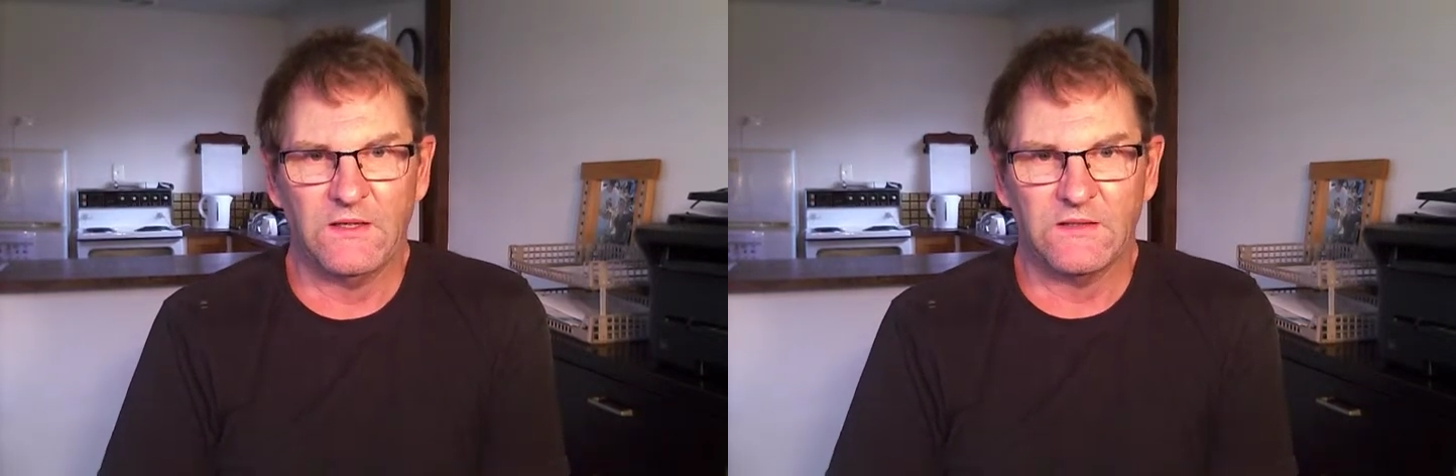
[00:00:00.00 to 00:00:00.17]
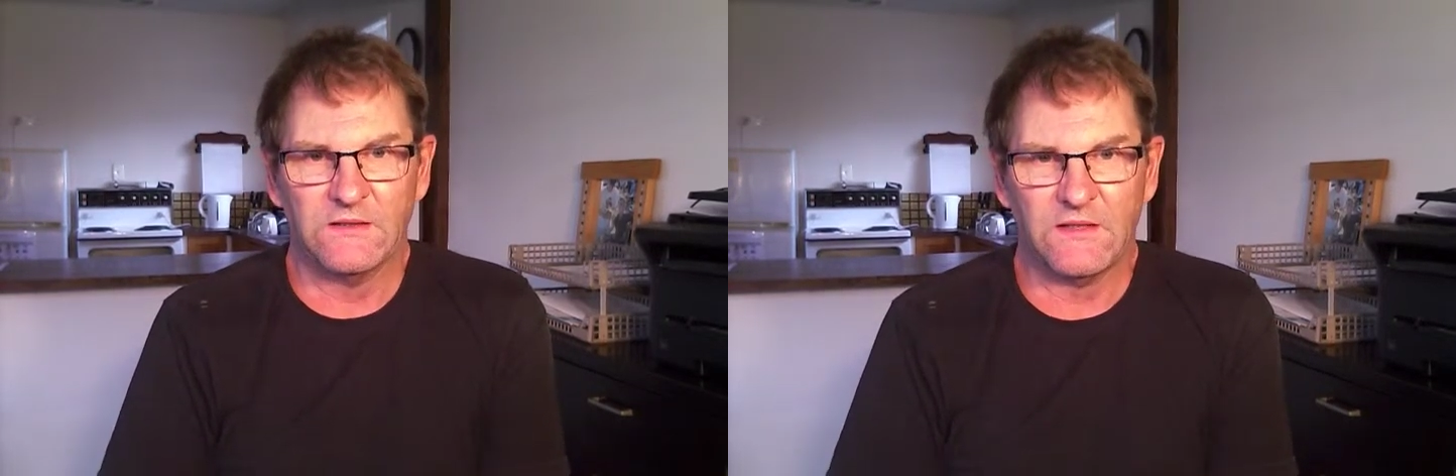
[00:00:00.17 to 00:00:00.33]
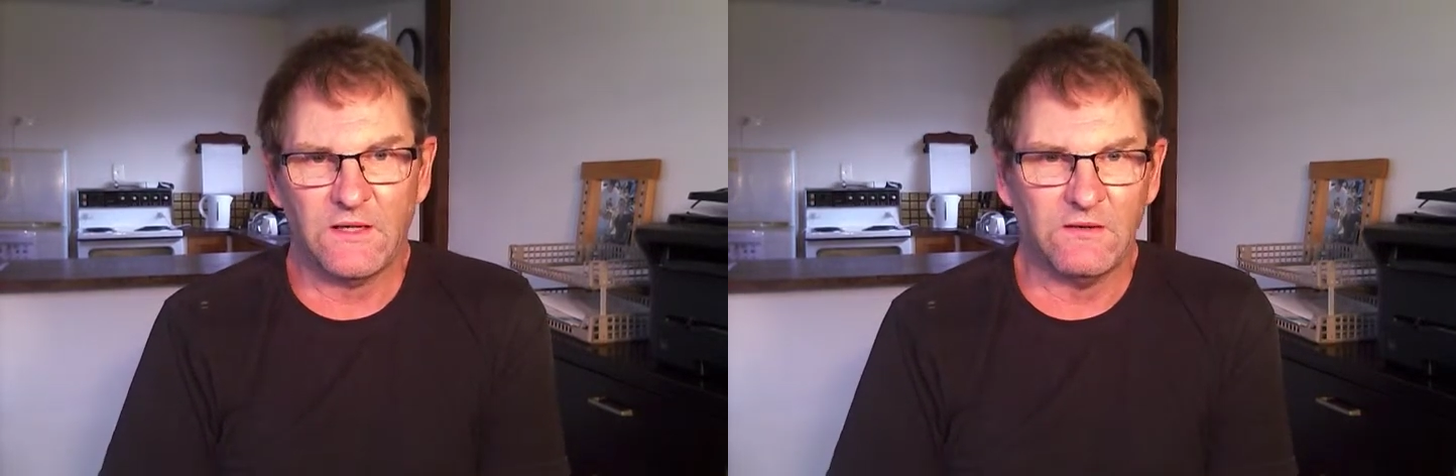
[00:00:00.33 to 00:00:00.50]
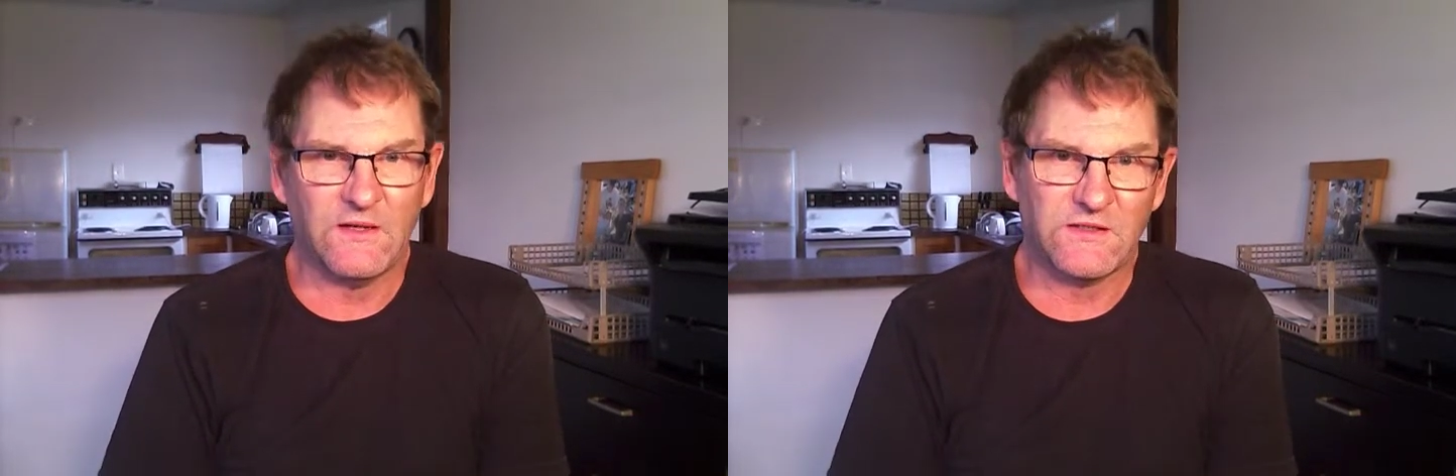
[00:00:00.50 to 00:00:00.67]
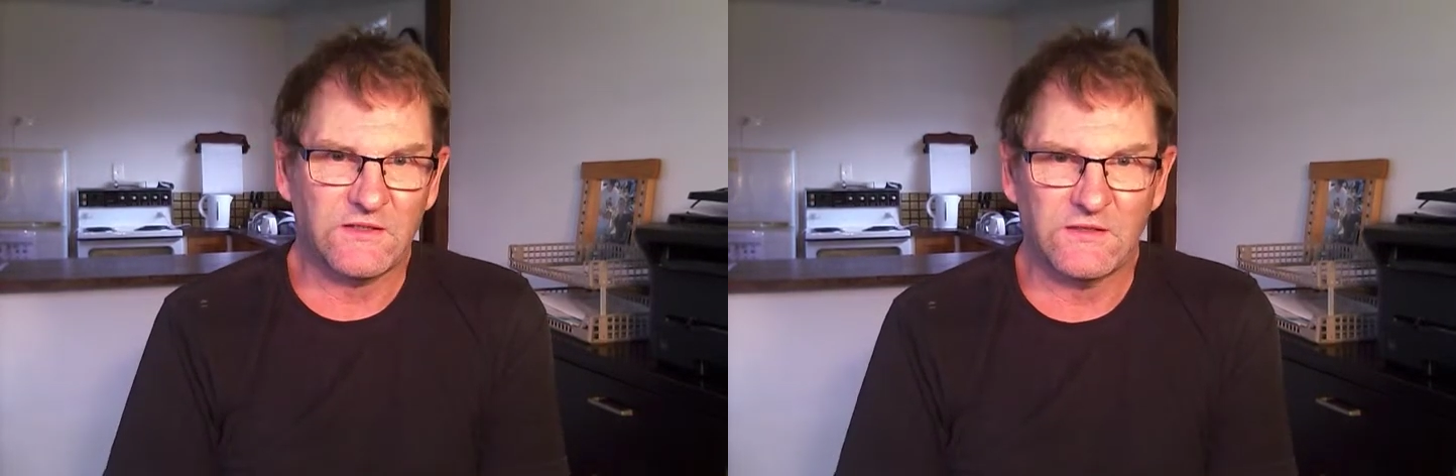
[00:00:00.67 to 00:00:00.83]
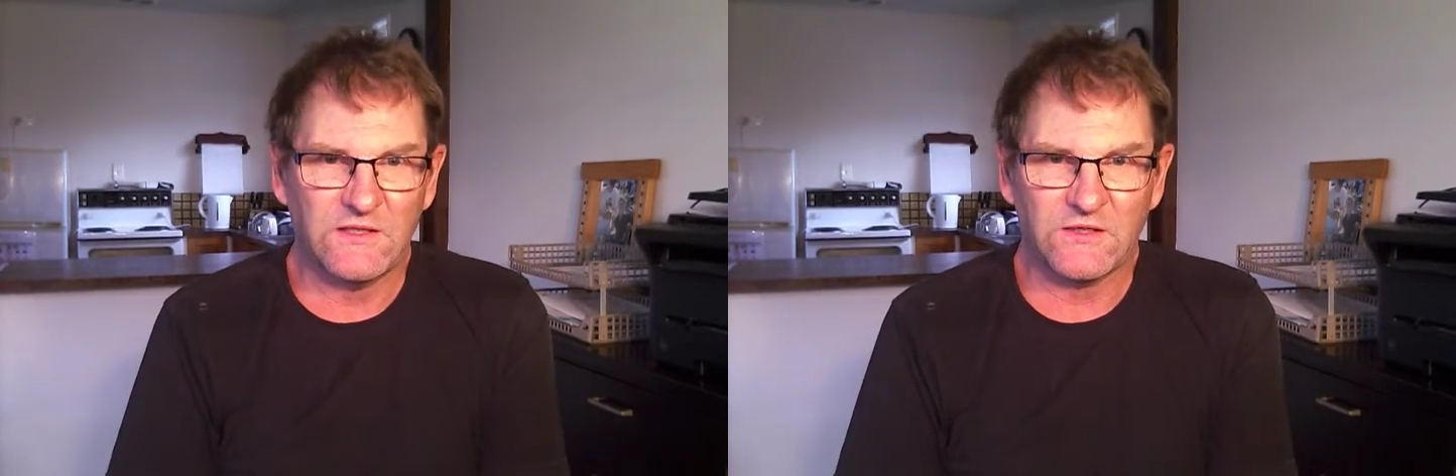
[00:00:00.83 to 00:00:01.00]
So
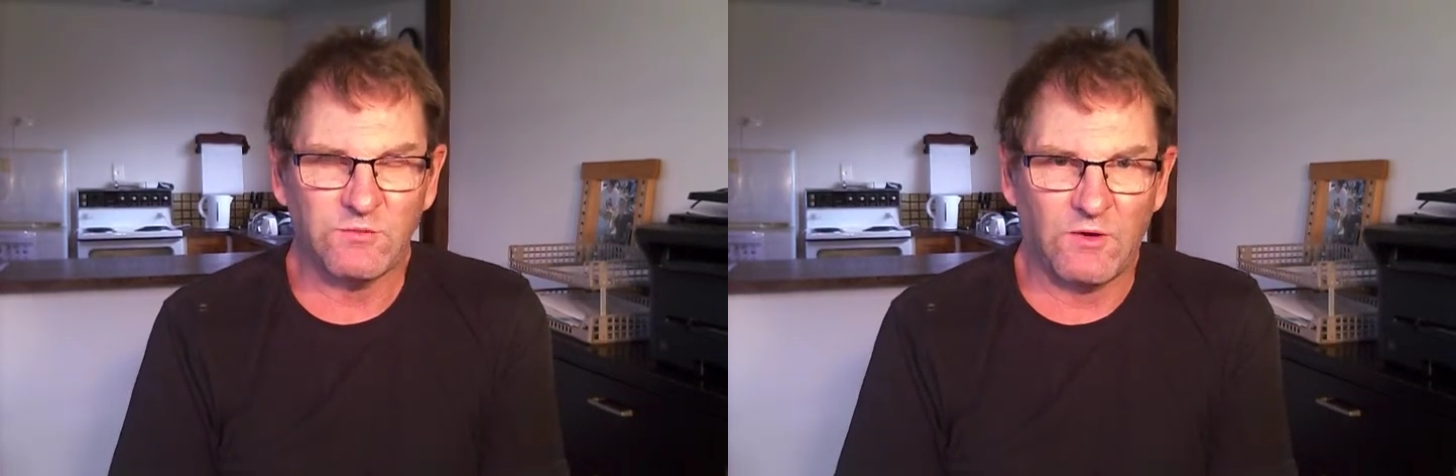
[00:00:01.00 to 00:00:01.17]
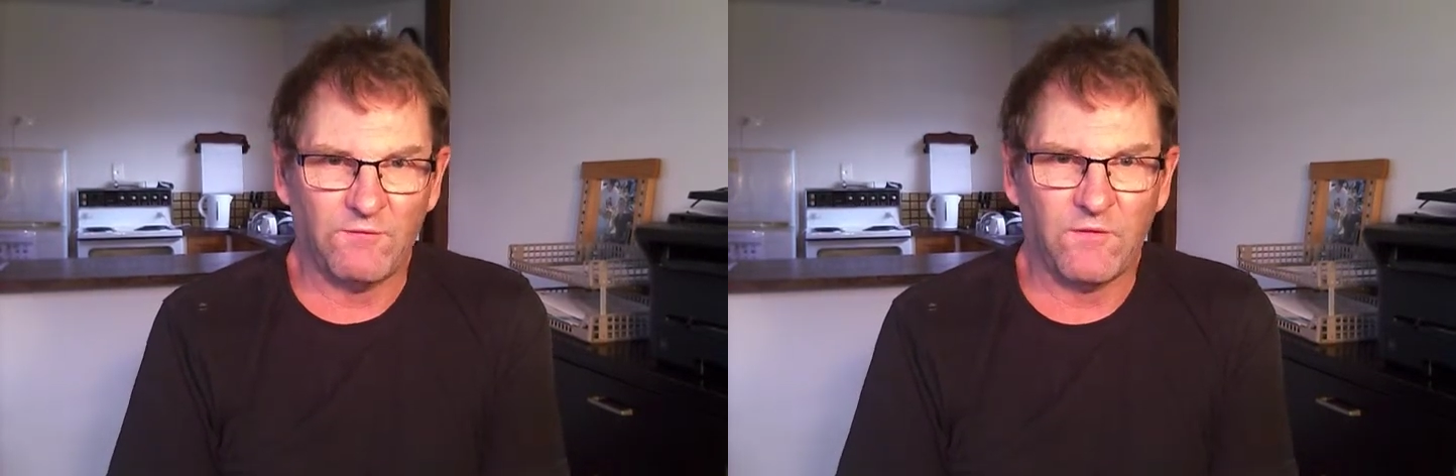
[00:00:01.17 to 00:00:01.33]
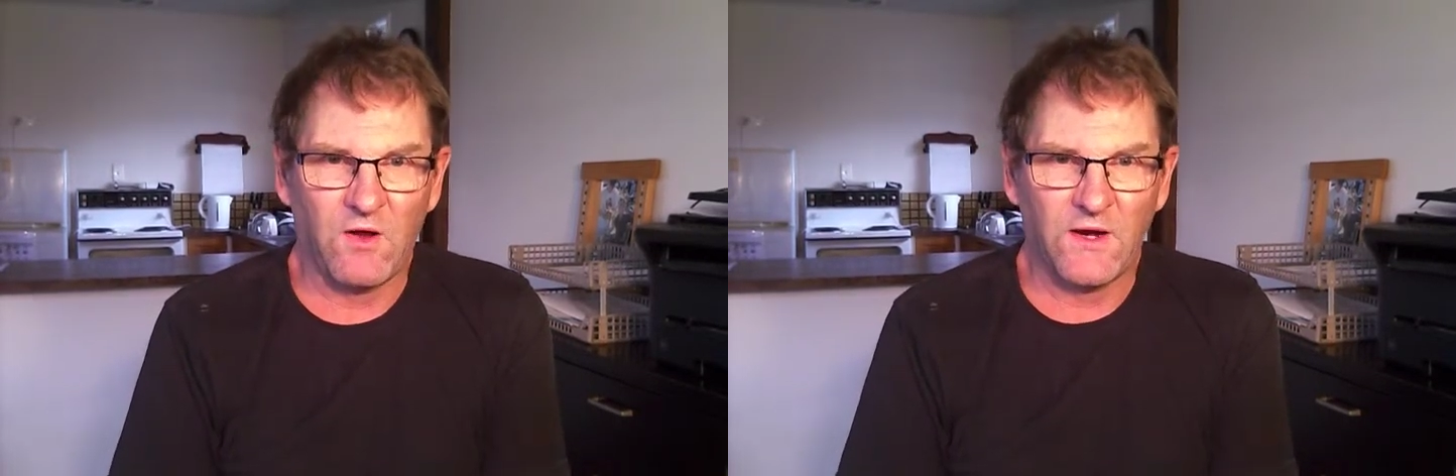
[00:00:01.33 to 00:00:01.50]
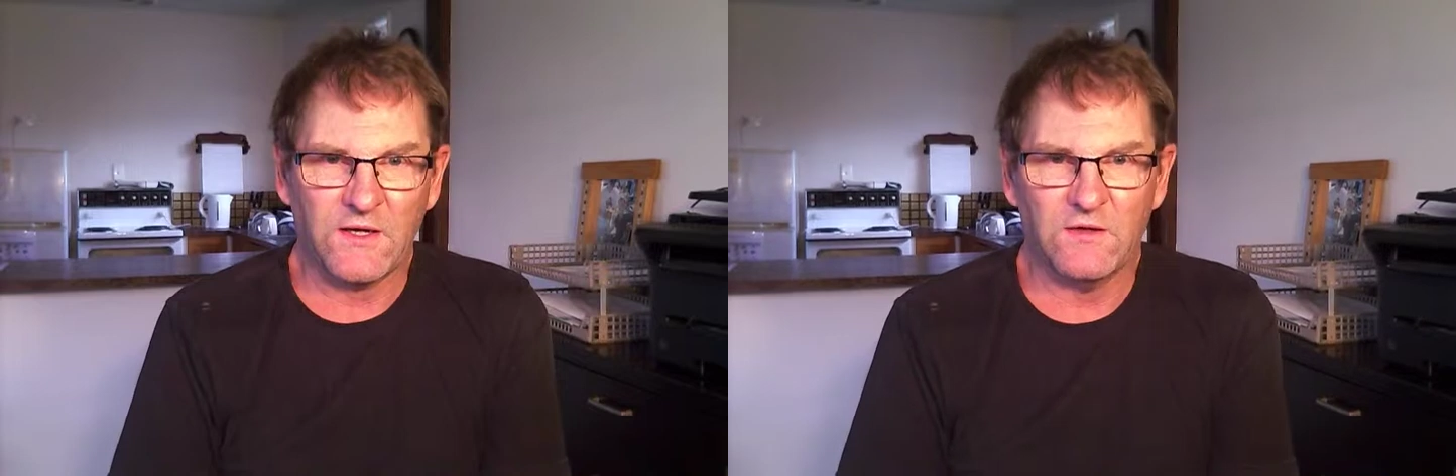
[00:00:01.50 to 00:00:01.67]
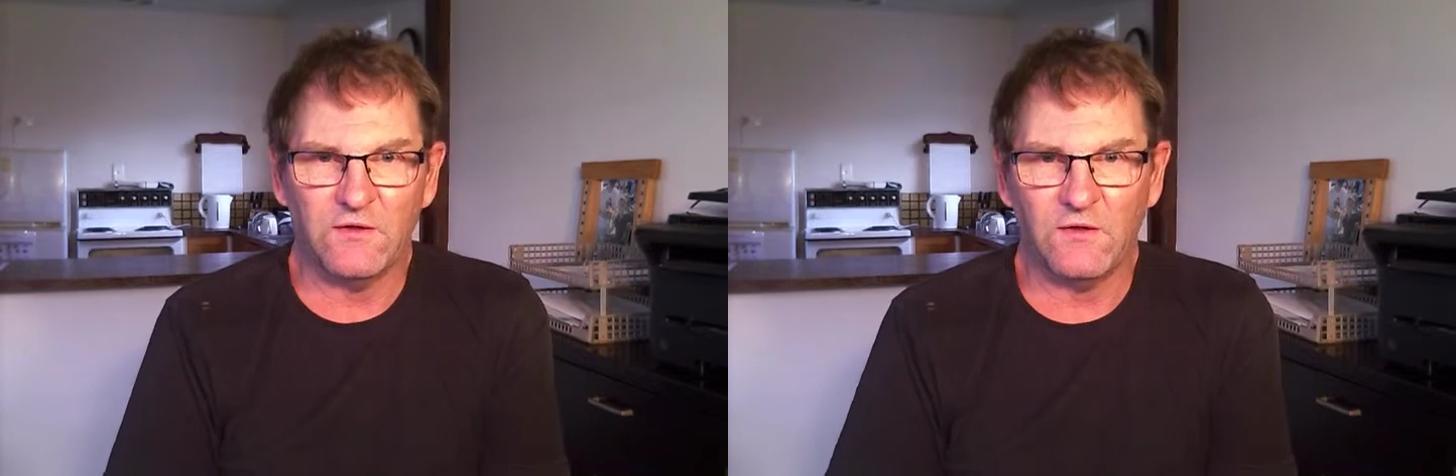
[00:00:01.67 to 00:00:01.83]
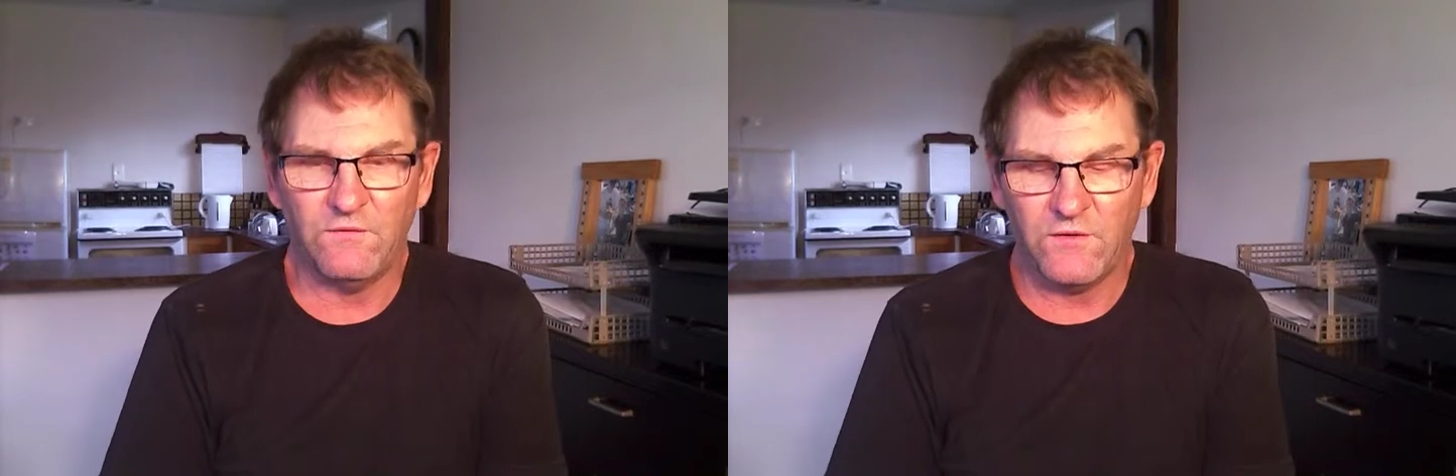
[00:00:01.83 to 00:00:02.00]
that's what flying can
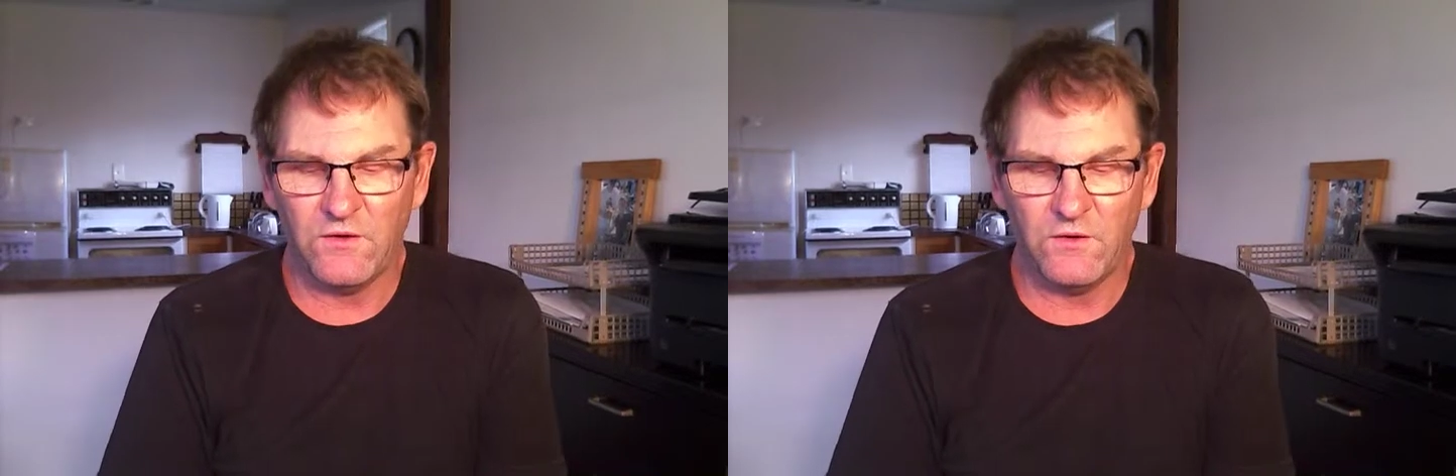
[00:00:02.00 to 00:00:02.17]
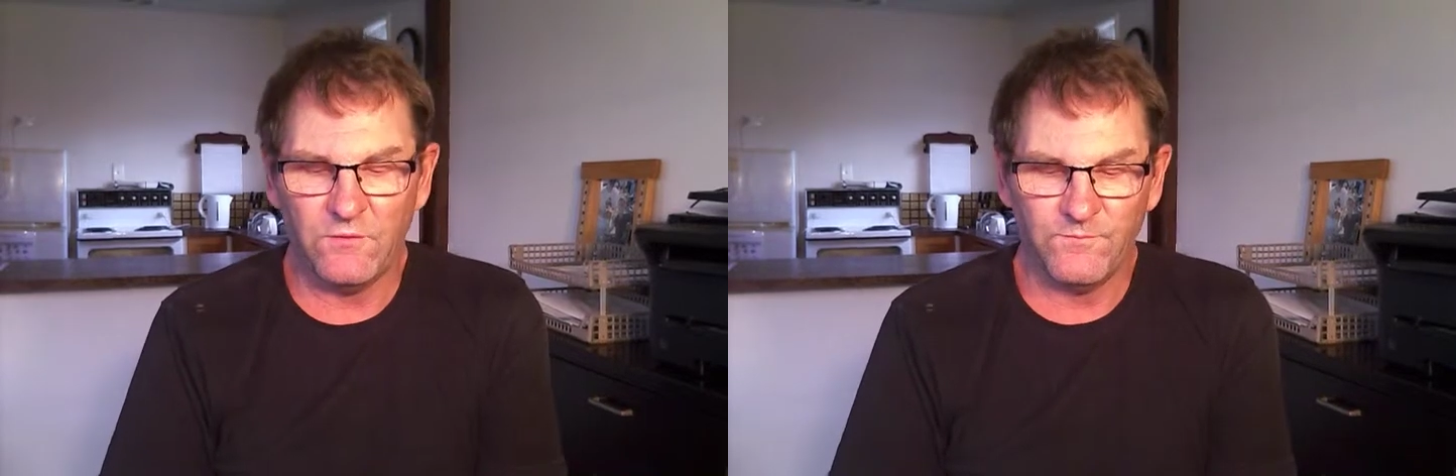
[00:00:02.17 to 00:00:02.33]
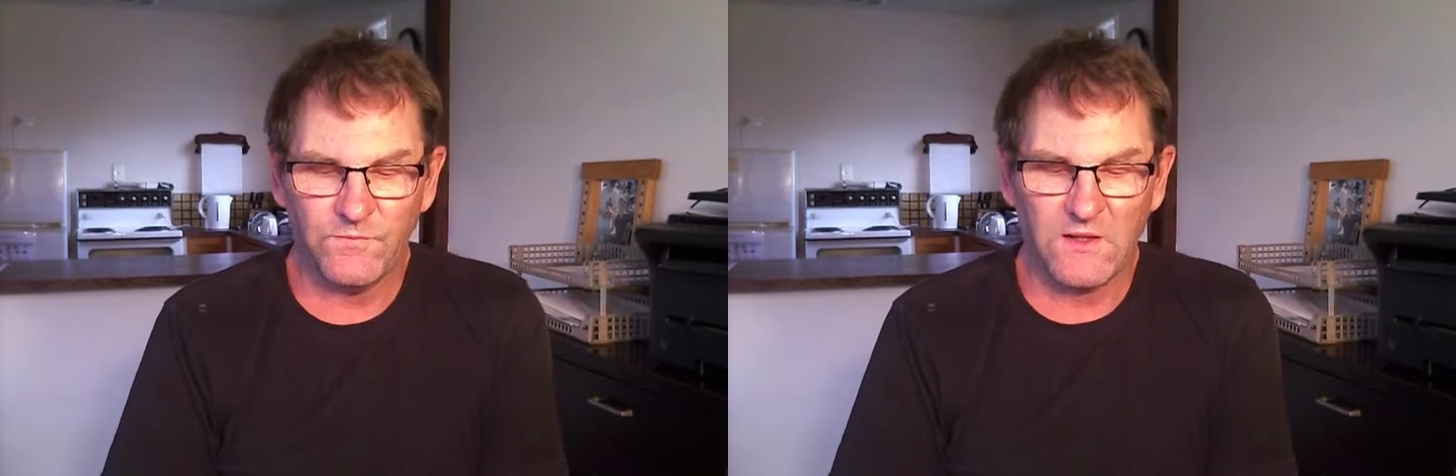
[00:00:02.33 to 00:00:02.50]
do for you.